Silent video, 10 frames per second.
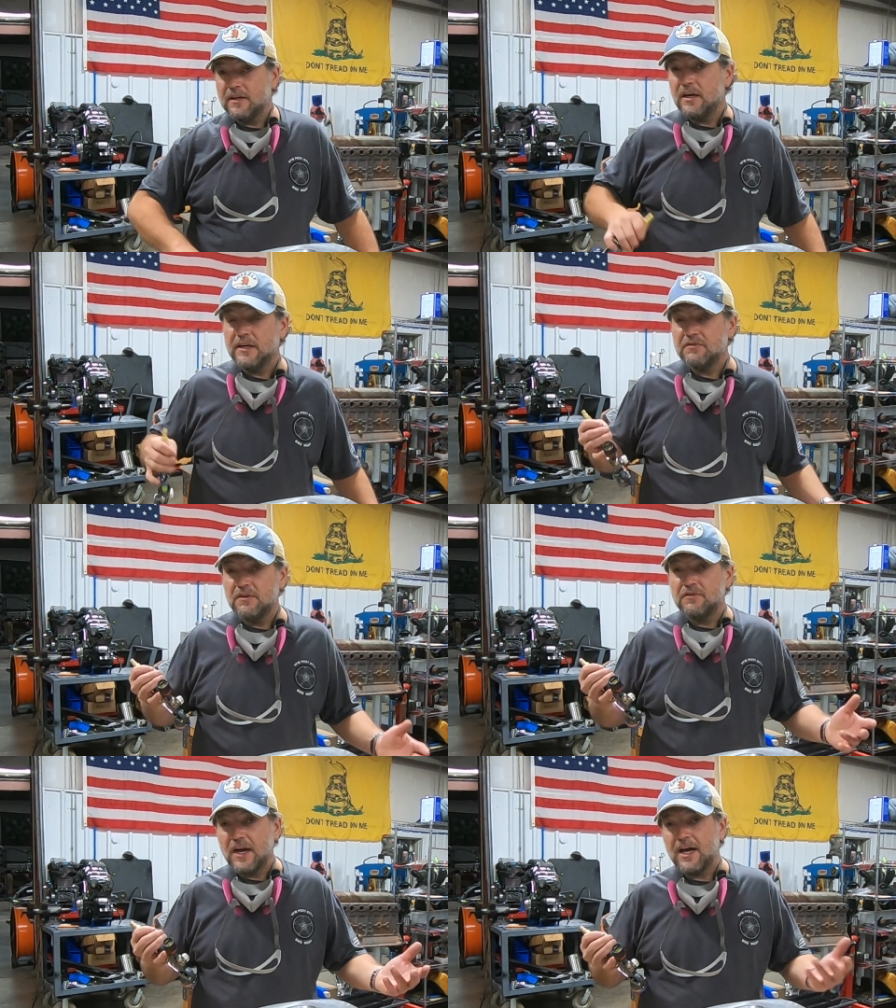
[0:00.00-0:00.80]
the gun is
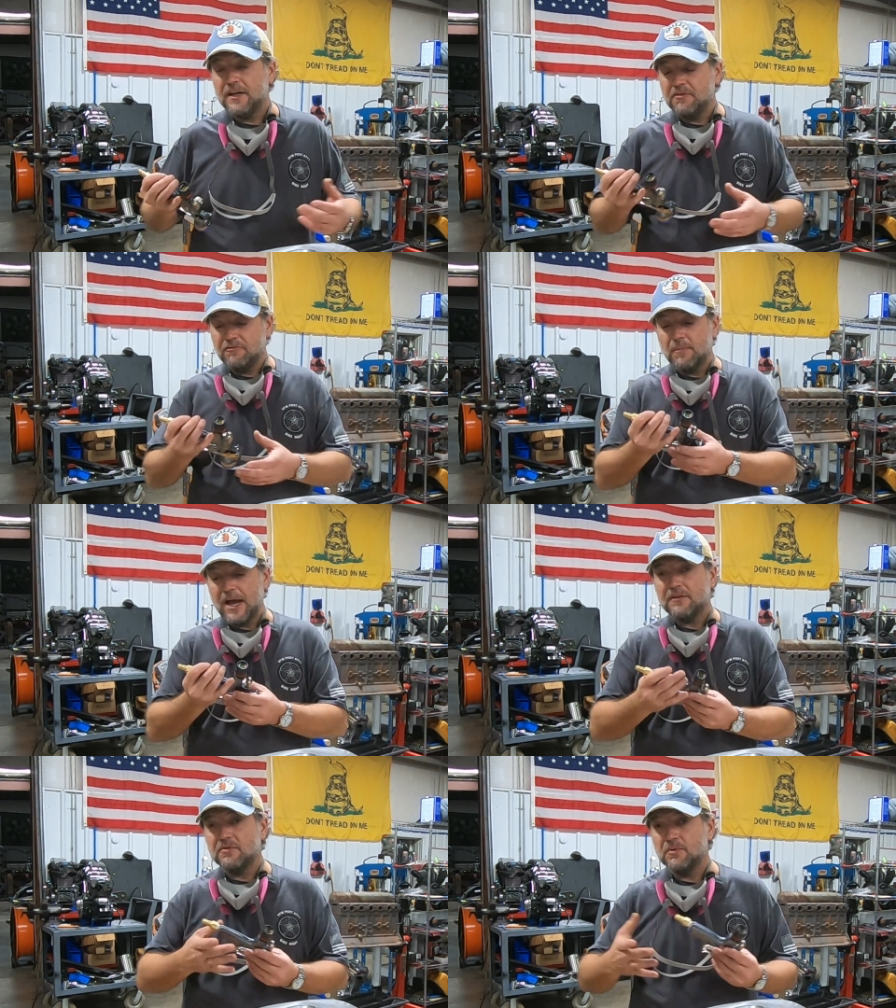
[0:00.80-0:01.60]
designed for
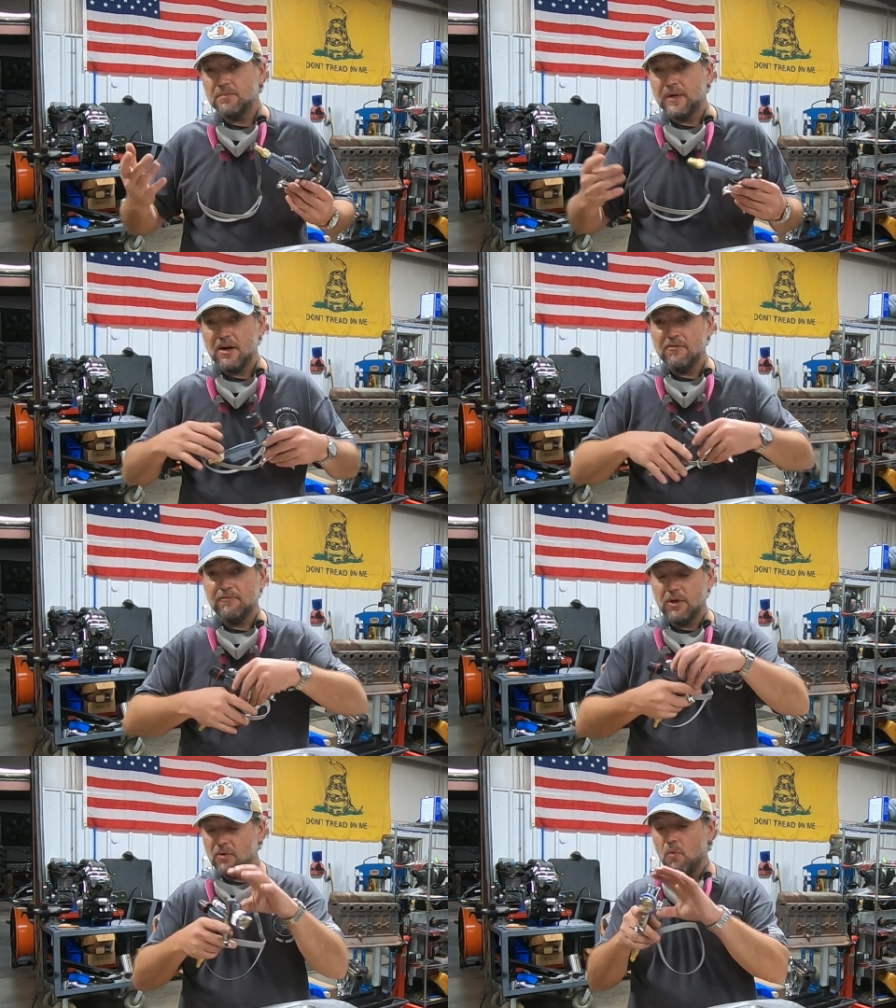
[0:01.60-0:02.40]
maximum
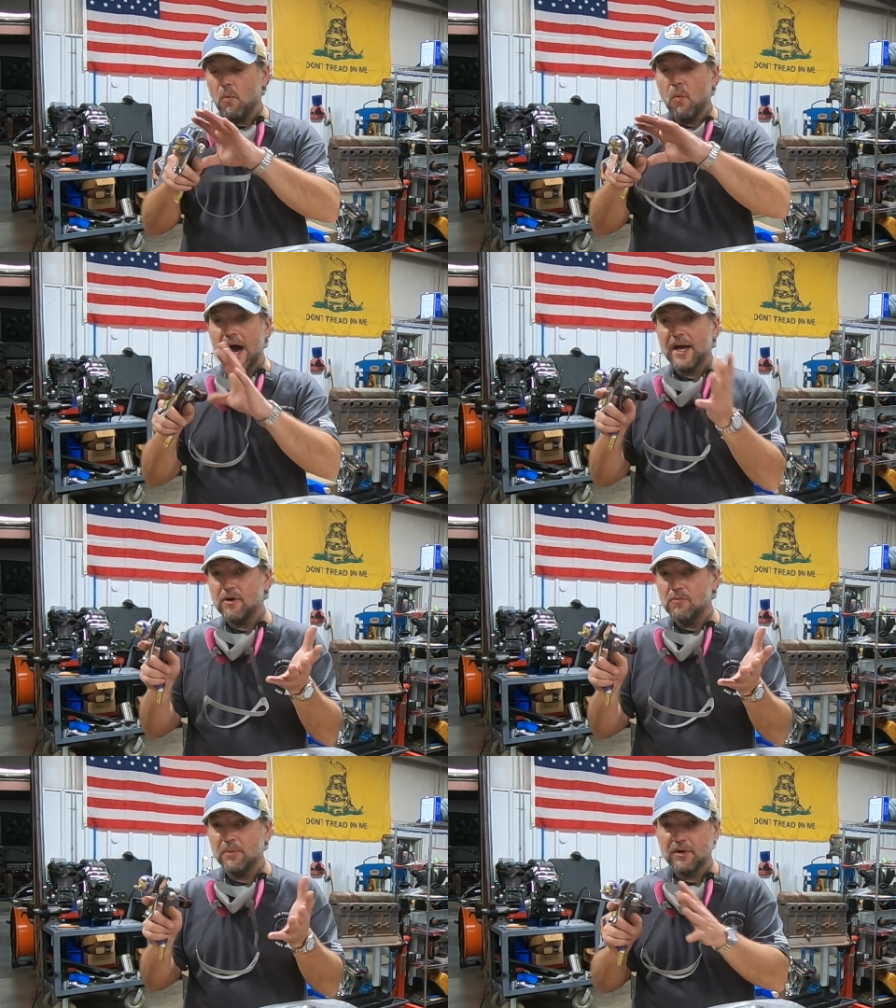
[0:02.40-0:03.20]
airflow wide
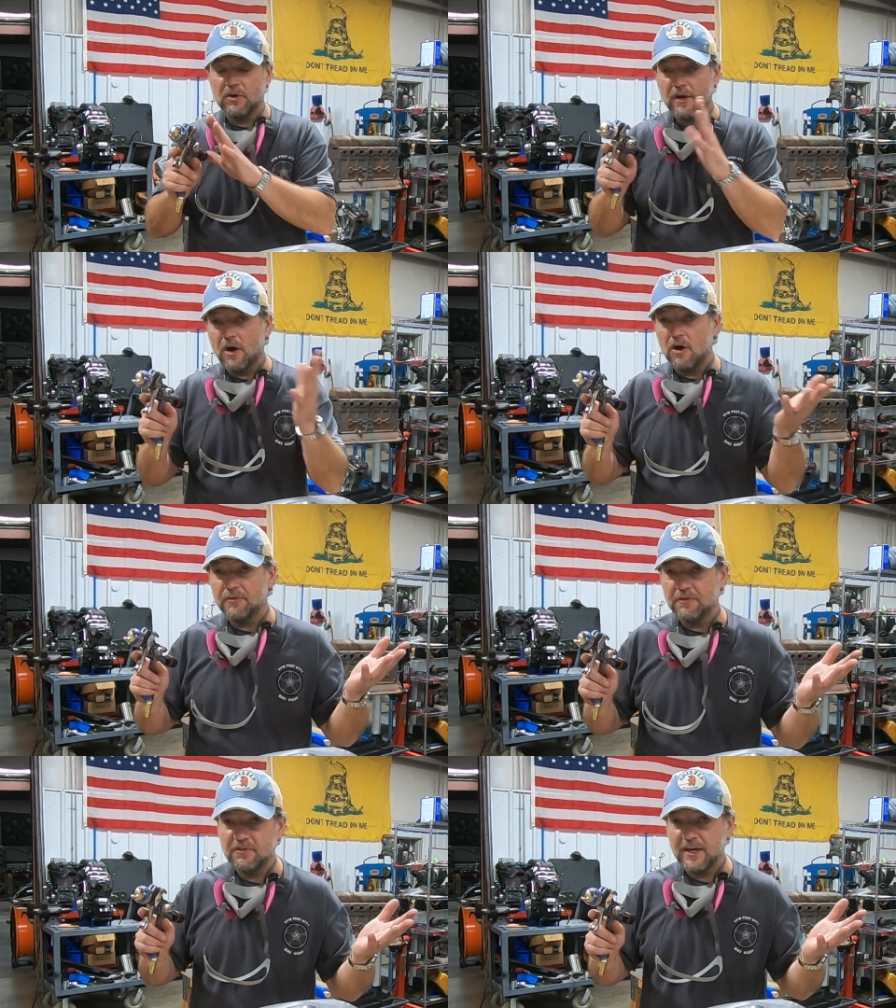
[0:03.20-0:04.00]
open on
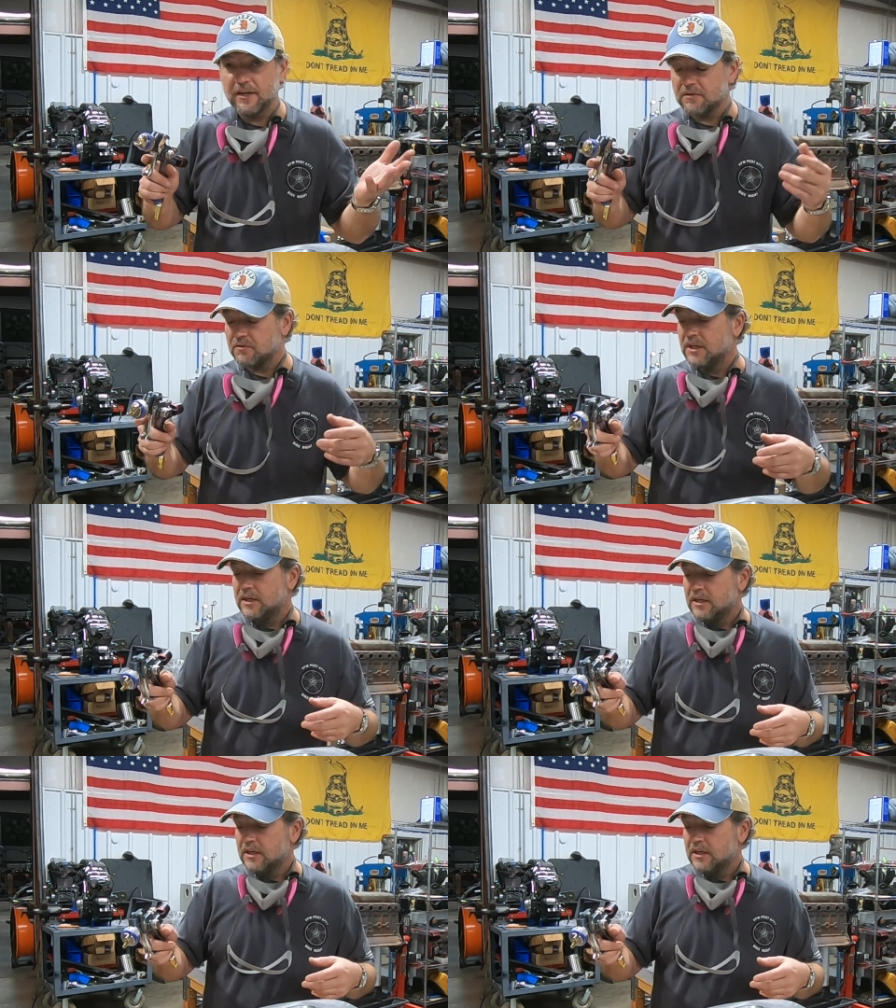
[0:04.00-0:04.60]
all the settings.